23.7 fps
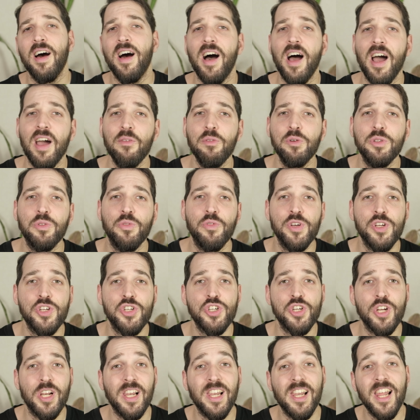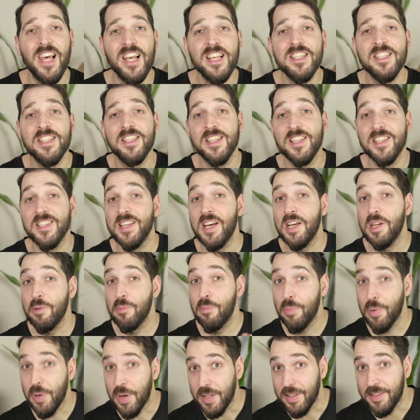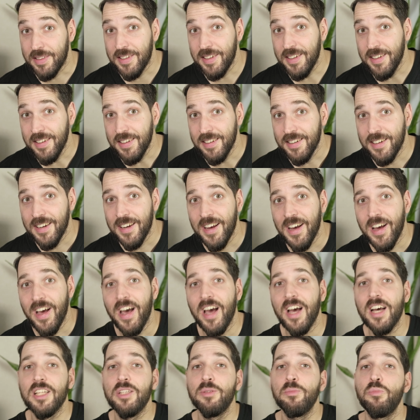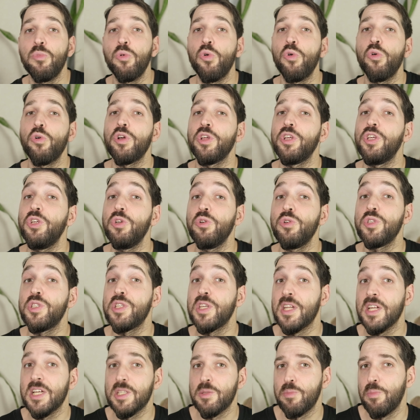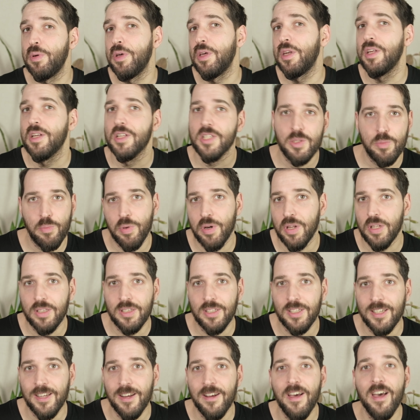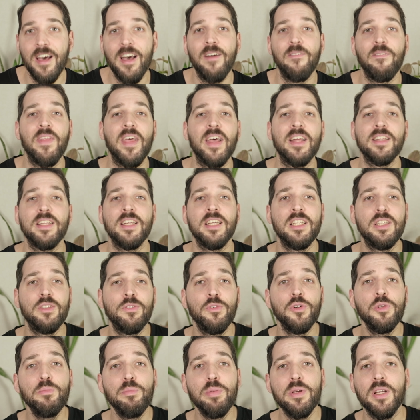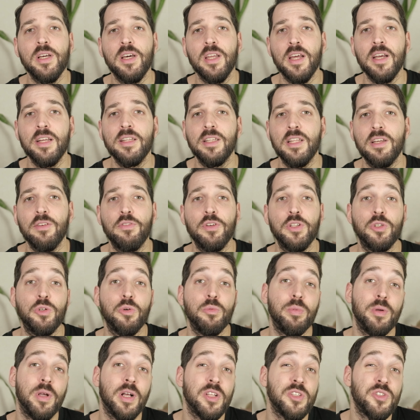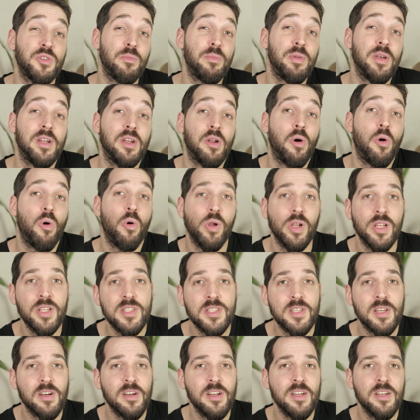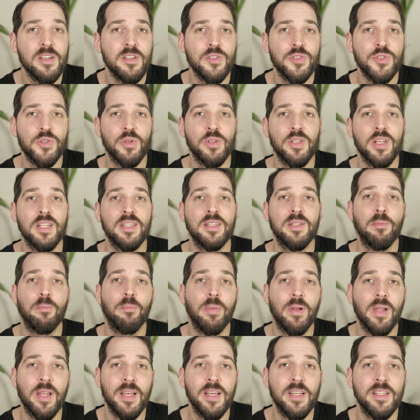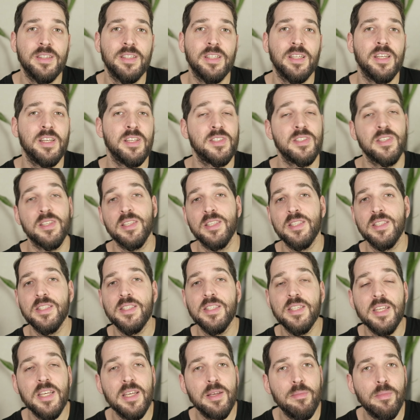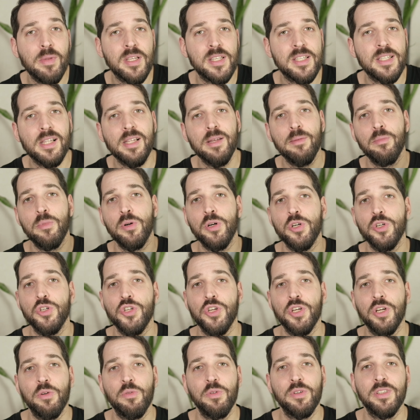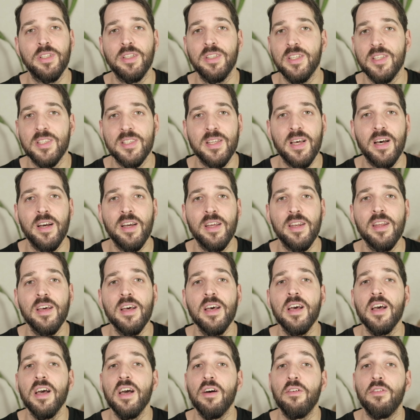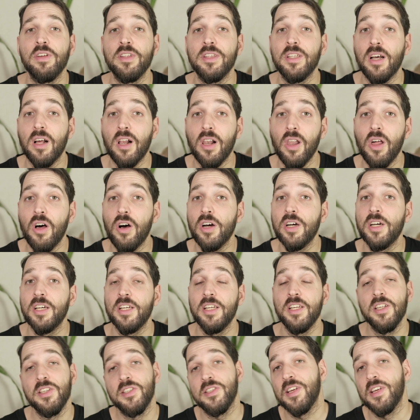I would wish less design pretty and more user experience pretty. And it would be great if it could also be an OLED screen so that the plate is seamlessly merging with the design when the clock is